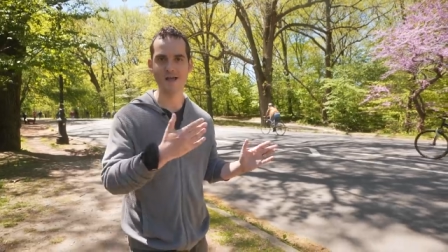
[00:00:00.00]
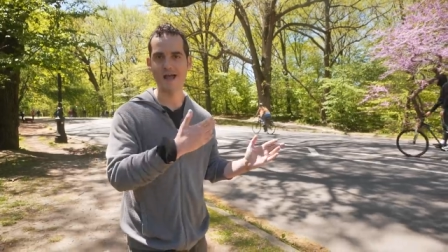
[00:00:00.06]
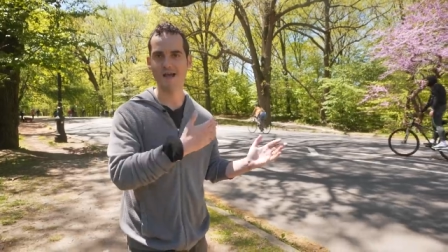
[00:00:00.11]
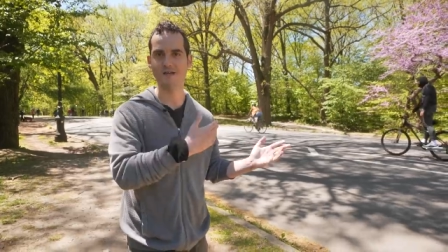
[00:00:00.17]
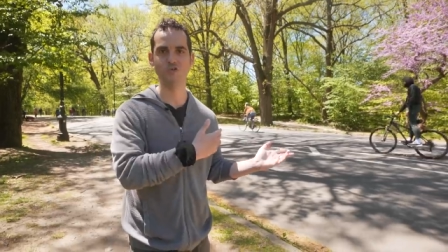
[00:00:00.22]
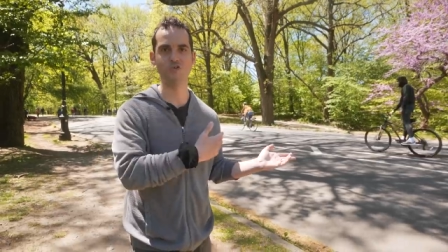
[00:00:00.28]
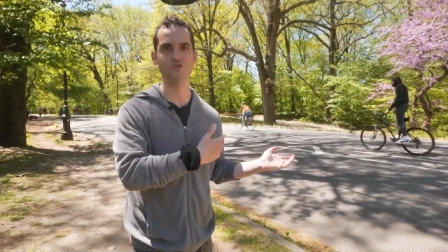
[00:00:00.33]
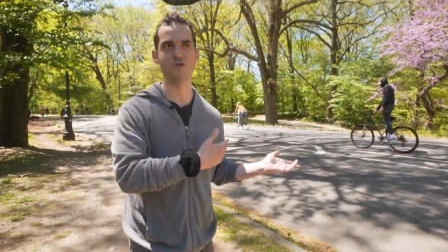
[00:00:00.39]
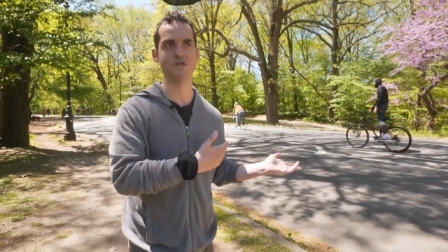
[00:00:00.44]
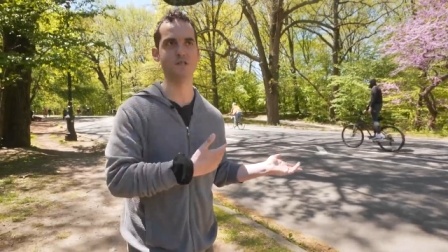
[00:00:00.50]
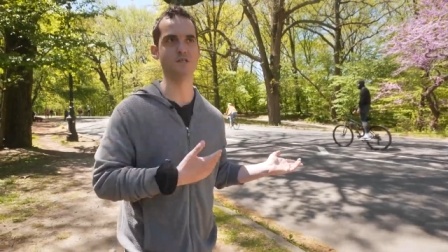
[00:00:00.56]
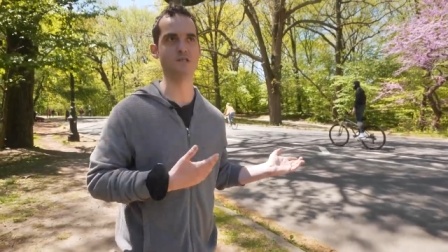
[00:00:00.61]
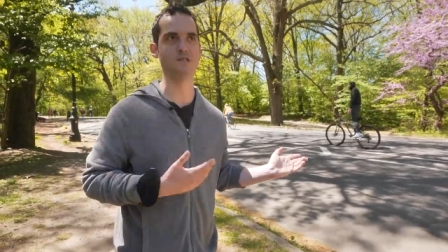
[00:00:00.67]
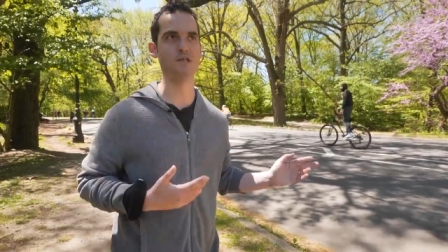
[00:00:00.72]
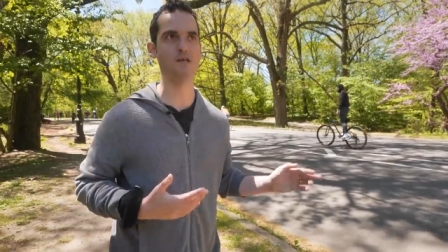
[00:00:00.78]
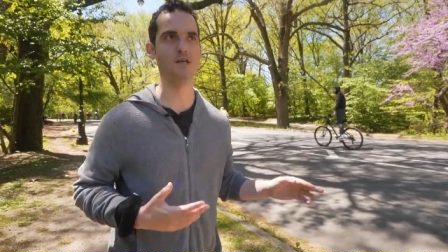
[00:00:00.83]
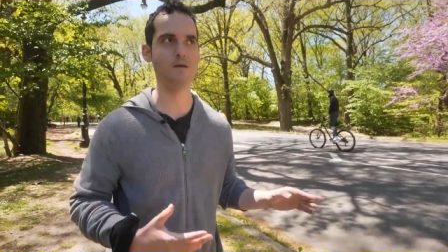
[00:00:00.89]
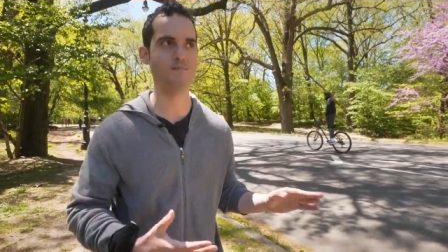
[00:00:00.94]
As you can
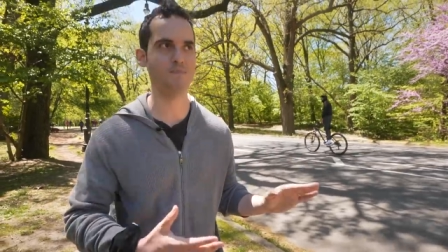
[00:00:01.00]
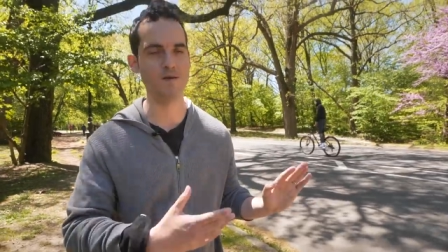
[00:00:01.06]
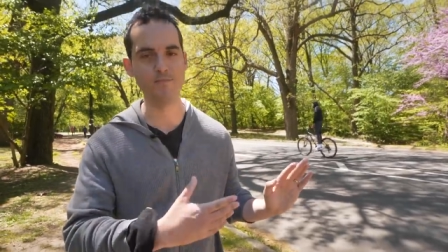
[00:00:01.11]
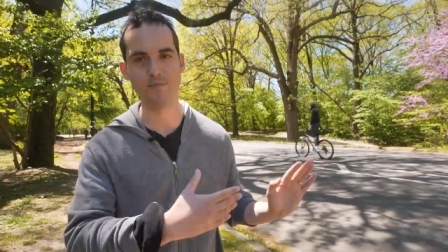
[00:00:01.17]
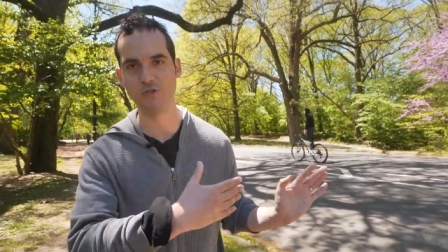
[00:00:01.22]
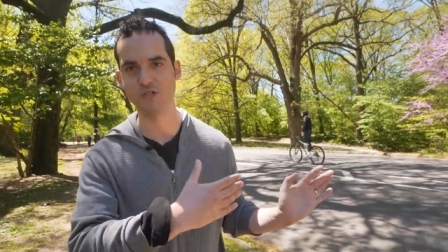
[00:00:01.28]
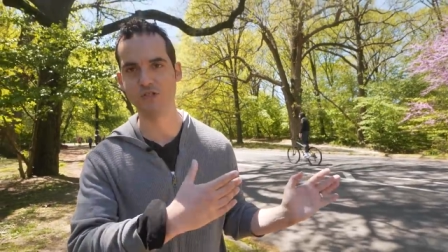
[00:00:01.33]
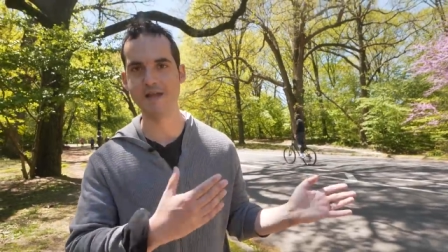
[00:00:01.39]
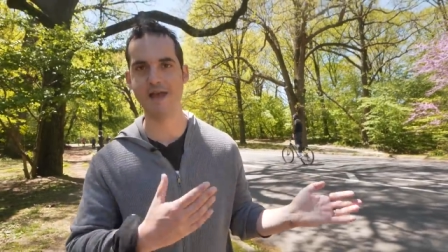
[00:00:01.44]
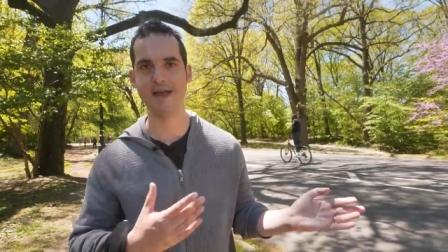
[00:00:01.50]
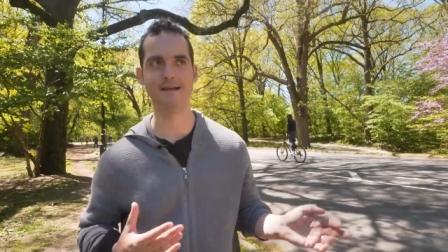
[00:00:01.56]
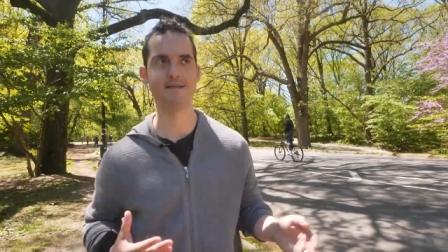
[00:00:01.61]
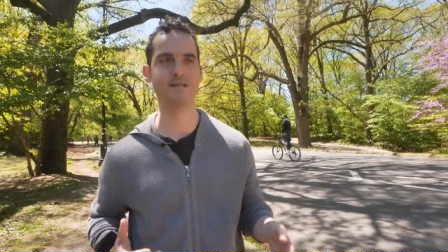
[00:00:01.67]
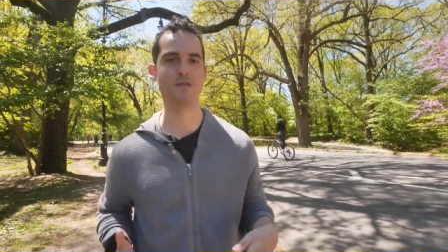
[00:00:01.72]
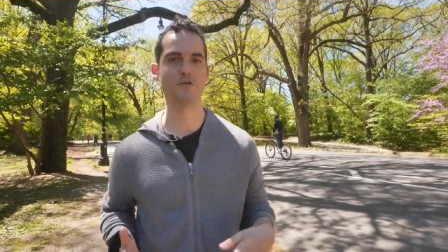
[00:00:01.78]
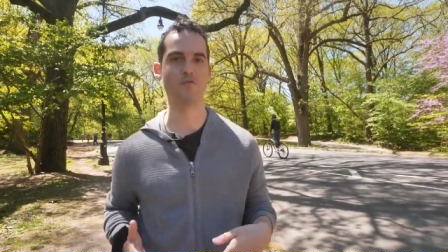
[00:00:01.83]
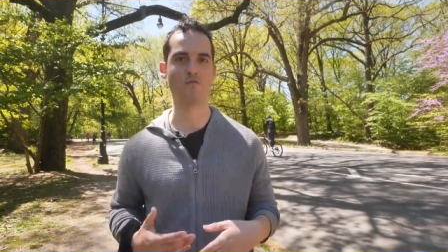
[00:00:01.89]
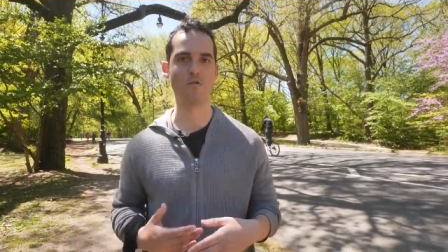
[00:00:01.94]
see, people staying
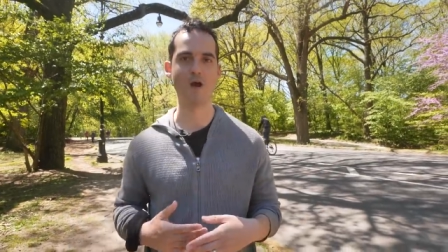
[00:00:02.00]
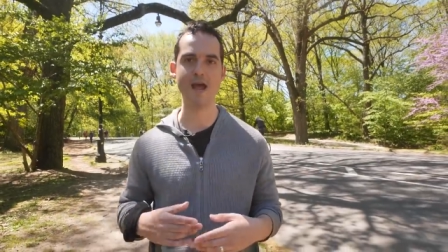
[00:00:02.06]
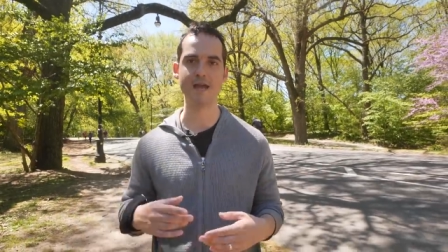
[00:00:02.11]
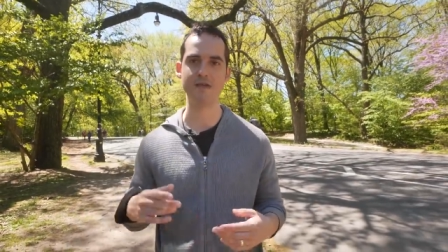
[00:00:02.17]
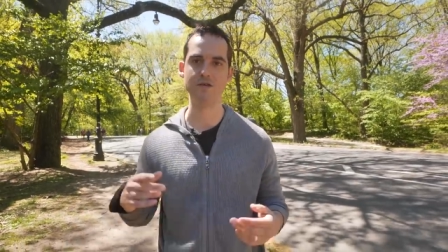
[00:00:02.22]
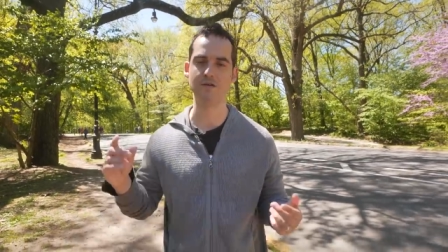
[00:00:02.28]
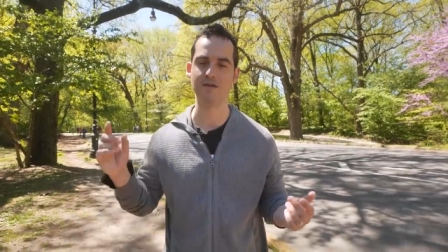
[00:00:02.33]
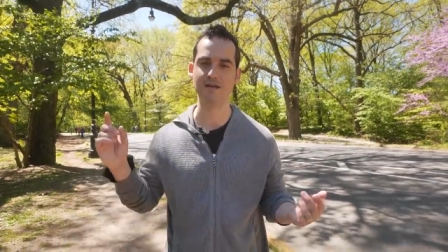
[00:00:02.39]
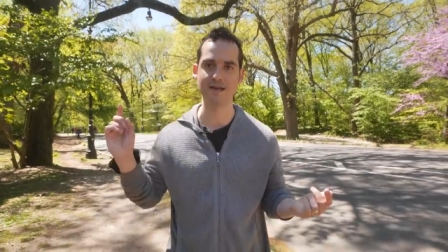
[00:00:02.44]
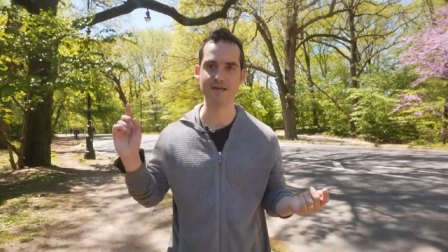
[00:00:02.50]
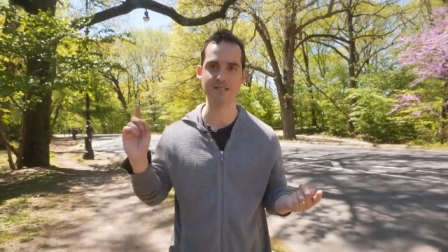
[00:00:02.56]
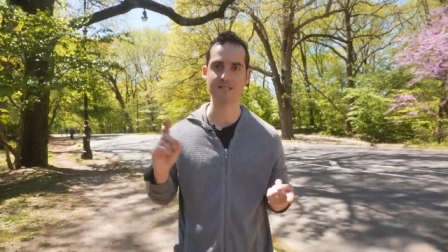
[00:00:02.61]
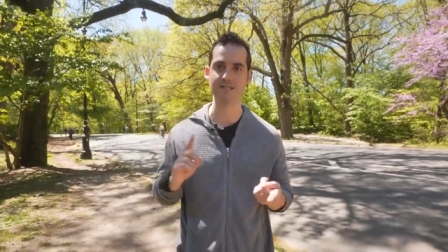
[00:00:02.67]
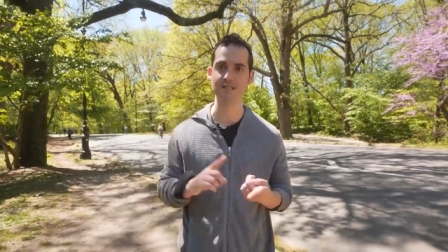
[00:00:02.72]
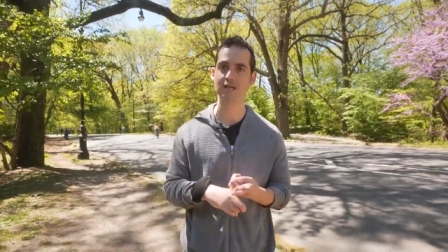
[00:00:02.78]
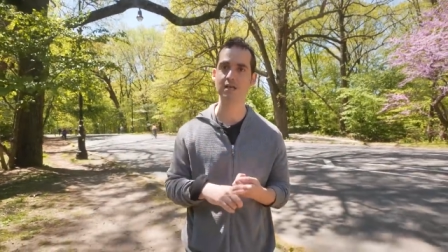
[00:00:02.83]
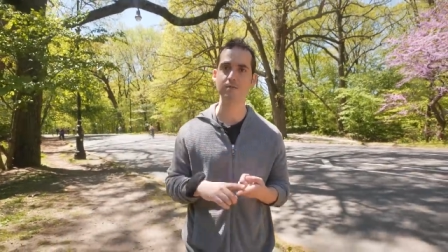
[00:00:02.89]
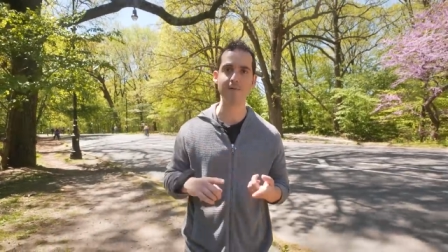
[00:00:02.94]
to the right, you can get a
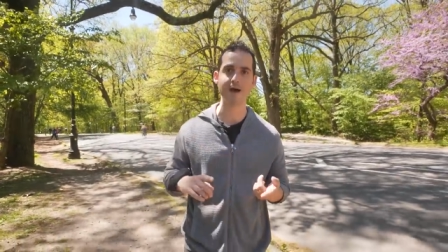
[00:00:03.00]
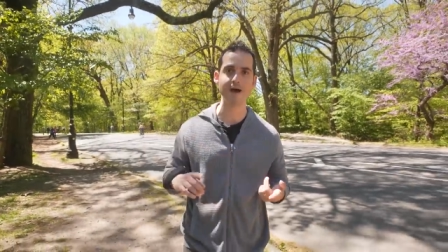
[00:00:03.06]
Citi